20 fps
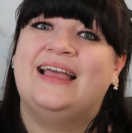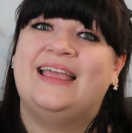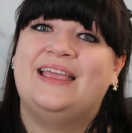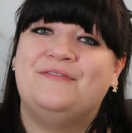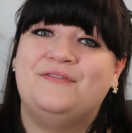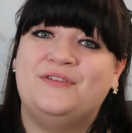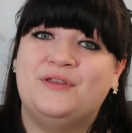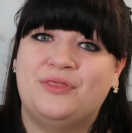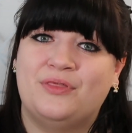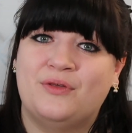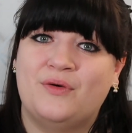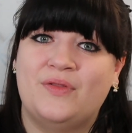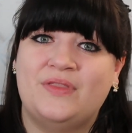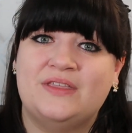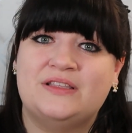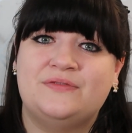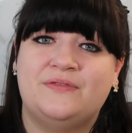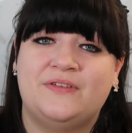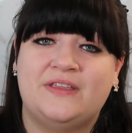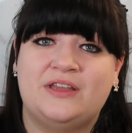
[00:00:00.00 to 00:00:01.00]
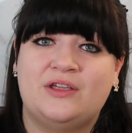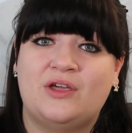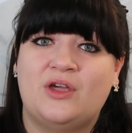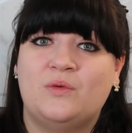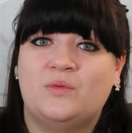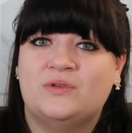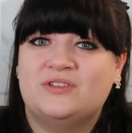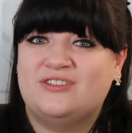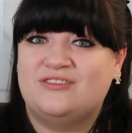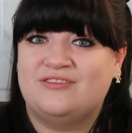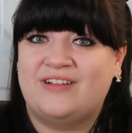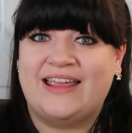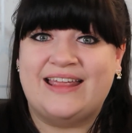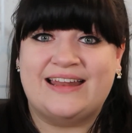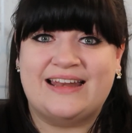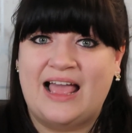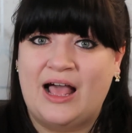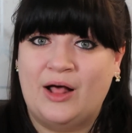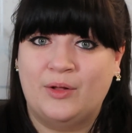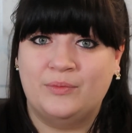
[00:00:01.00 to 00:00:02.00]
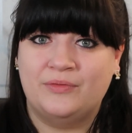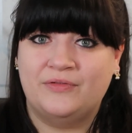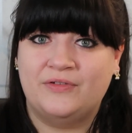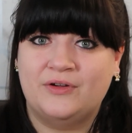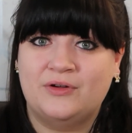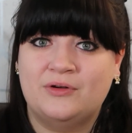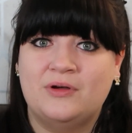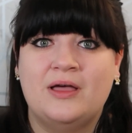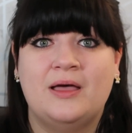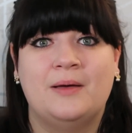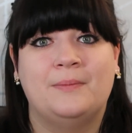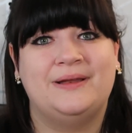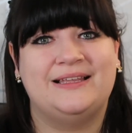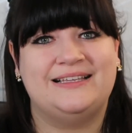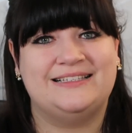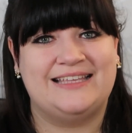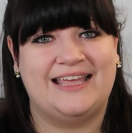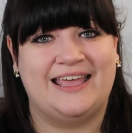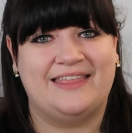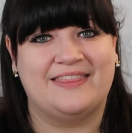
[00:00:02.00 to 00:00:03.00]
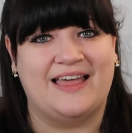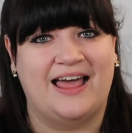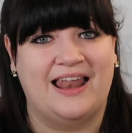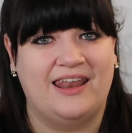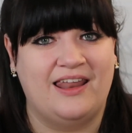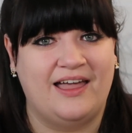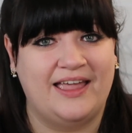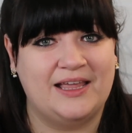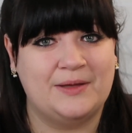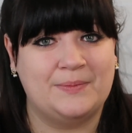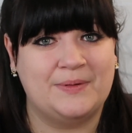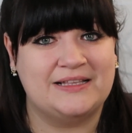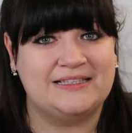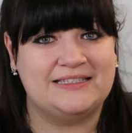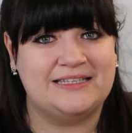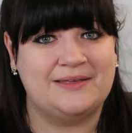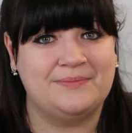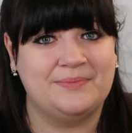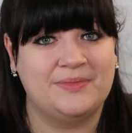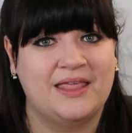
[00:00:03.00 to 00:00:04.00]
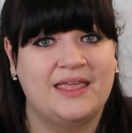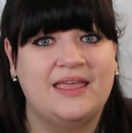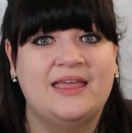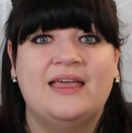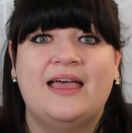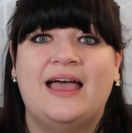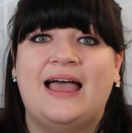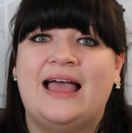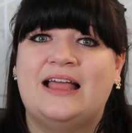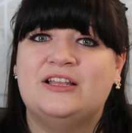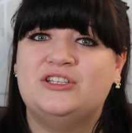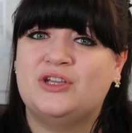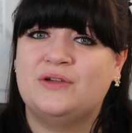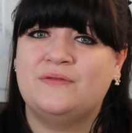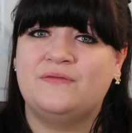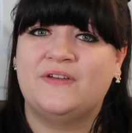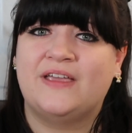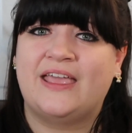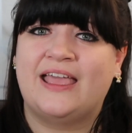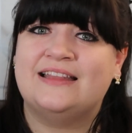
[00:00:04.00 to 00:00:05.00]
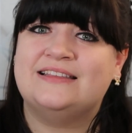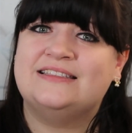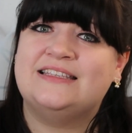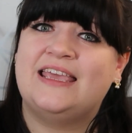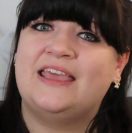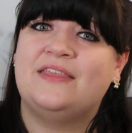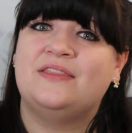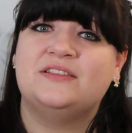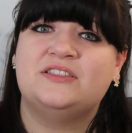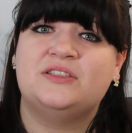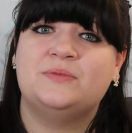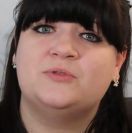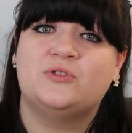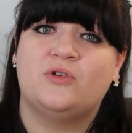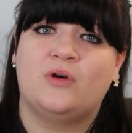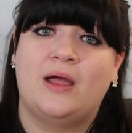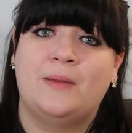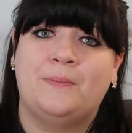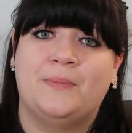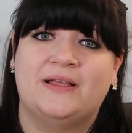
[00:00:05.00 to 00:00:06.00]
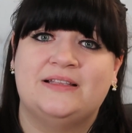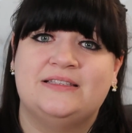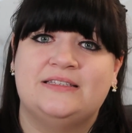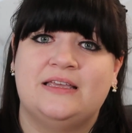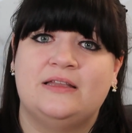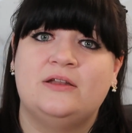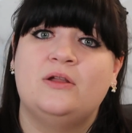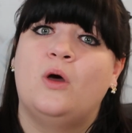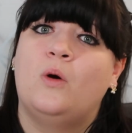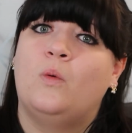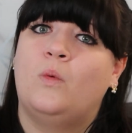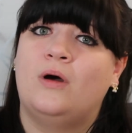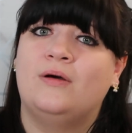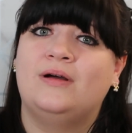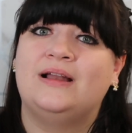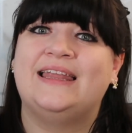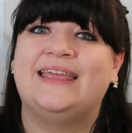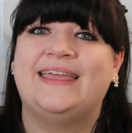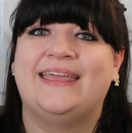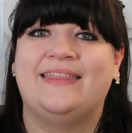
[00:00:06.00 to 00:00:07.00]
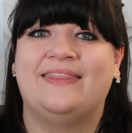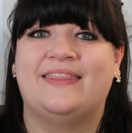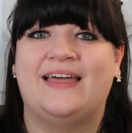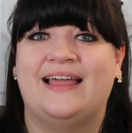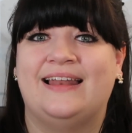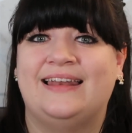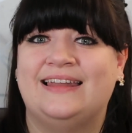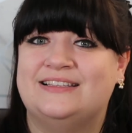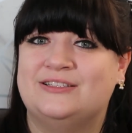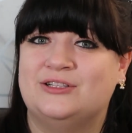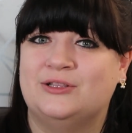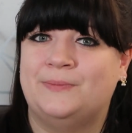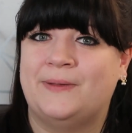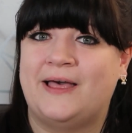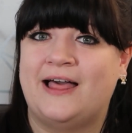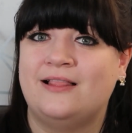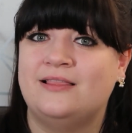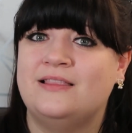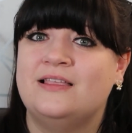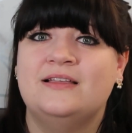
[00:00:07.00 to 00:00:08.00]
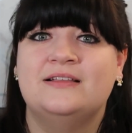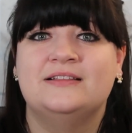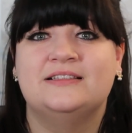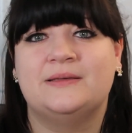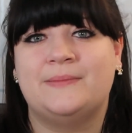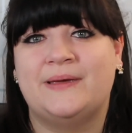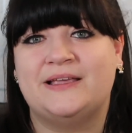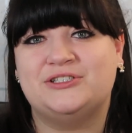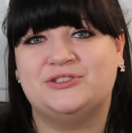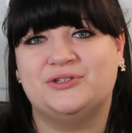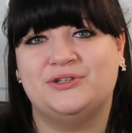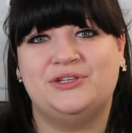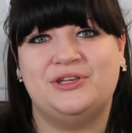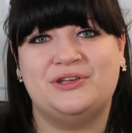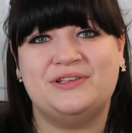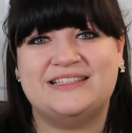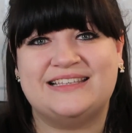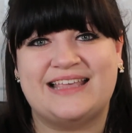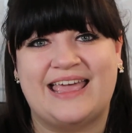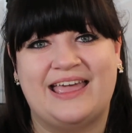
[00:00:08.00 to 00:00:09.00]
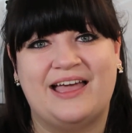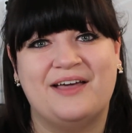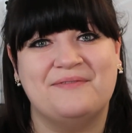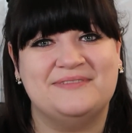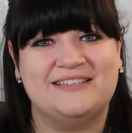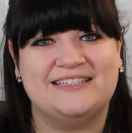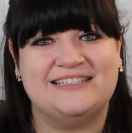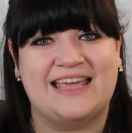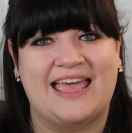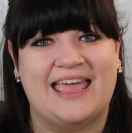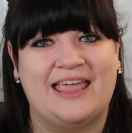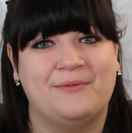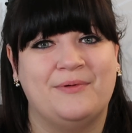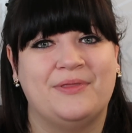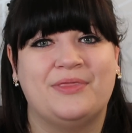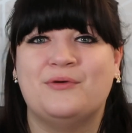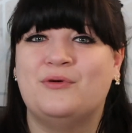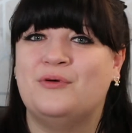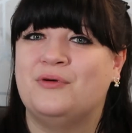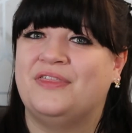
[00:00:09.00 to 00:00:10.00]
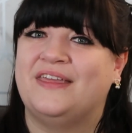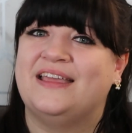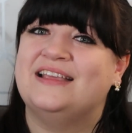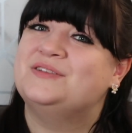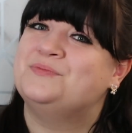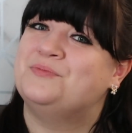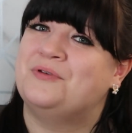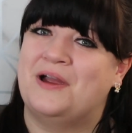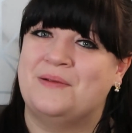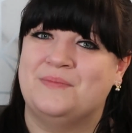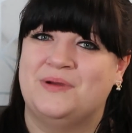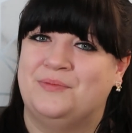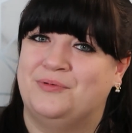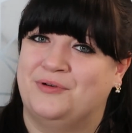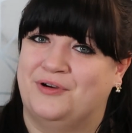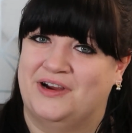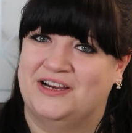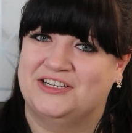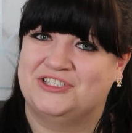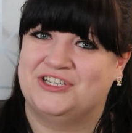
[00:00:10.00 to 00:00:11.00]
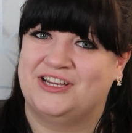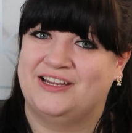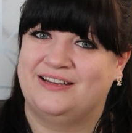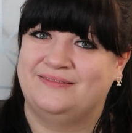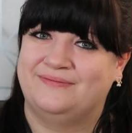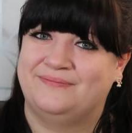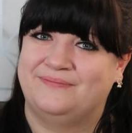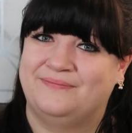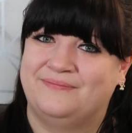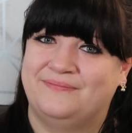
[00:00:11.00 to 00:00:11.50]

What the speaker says: If you thought this video was great and helpful, please hit that like button. And don't forget to hit the subscribe button while clicking that little bell to make sure you stay up to date with all things primary progression.